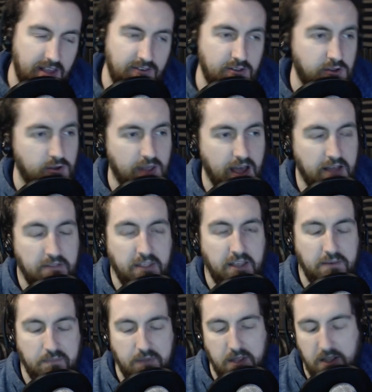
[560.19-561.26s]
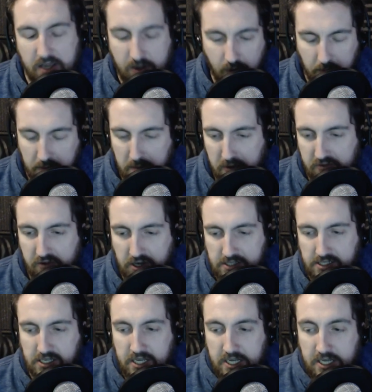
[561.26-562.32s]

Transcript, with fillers: If you do that, then you won't be my friend.